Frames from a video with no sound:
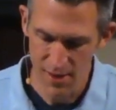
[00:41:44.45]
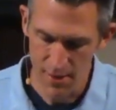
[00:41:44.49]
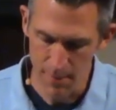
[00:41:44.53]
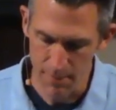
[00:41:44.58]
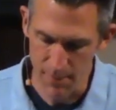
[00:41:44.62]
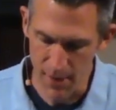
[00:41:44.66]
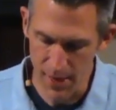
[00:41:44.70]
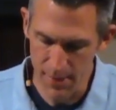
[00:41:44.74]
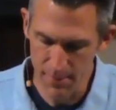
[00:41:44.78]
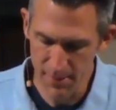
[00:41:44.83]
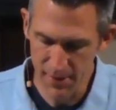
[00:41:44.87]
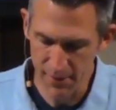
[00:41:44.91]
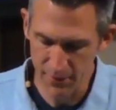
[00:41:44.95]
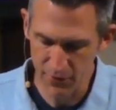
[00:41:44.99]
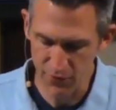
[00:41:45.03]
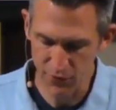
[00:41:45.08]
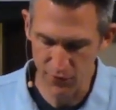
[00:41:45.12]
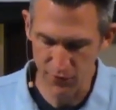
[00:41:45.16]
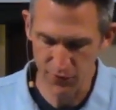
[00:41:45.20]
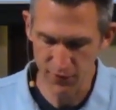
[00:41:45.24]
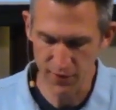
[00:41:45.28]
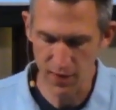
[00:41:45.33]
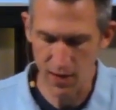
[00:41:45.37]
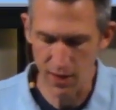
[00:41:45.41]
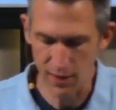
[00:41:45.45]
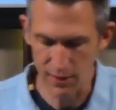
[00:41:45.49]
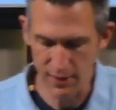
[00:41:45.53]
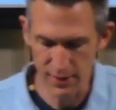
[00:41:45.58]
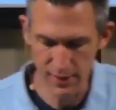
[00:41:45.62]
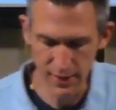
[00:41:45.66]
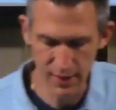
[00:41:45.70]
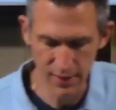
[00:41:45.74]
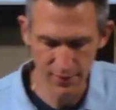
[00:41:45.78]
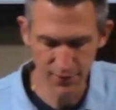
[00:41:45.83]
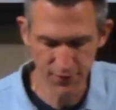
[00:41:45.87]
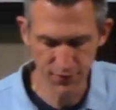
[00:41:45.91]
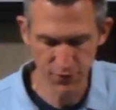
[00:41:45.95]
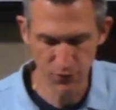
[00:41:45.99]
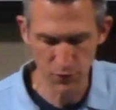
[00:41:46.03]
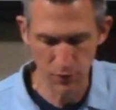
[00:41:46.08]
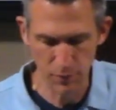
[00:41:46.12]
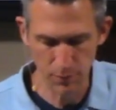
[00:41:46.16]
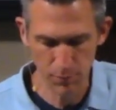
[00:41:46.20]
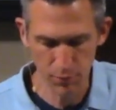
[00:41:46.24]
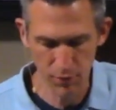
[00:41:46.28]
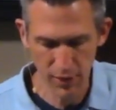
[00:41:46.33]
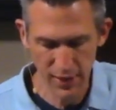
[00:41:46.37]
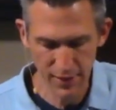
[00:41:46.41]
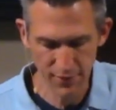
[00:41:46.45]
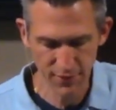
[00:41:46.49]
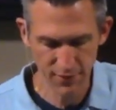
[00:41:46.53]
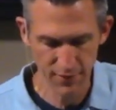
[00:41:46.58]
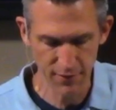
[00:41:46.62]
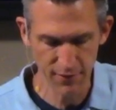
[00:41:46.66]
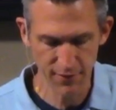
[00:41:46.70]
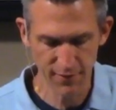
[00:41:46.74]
maybe it's just calling us to embrace the